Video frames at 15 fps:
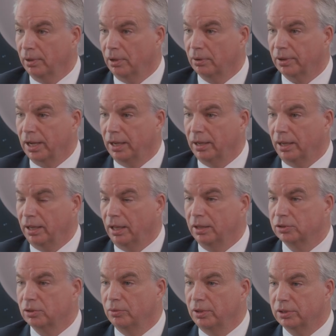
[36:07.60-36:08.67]
Okay.
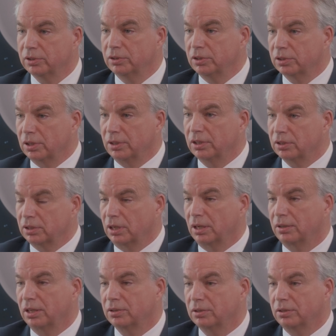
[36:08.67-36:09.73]
And so
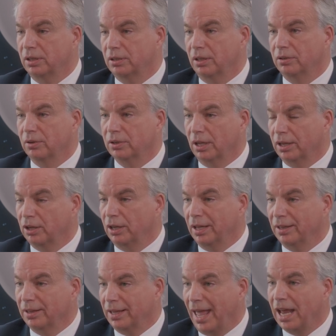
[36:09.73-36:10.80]

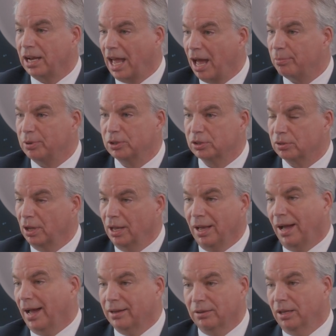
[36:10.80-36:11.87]
it can't happen just,
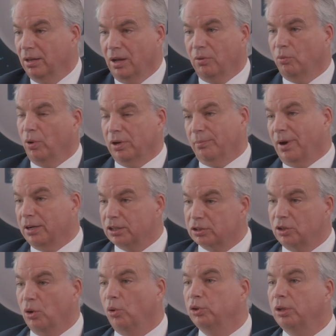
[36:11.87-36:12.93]
am I just
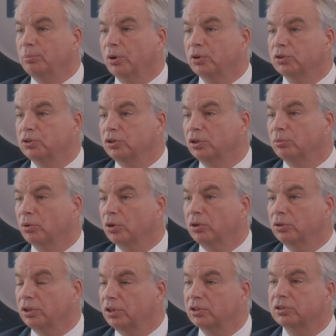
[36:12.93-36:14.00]
the only person in the
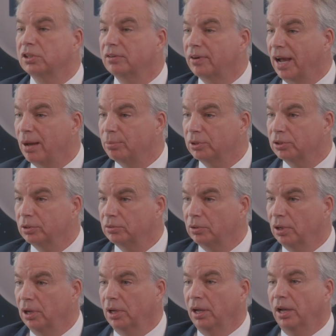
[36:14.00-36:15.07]
world that this has ever happened to?
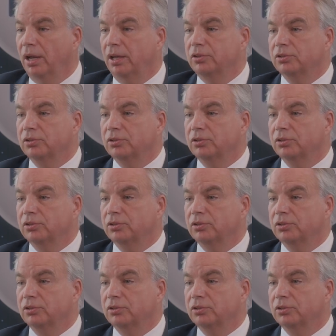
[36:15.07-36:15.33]
Mm-hmm.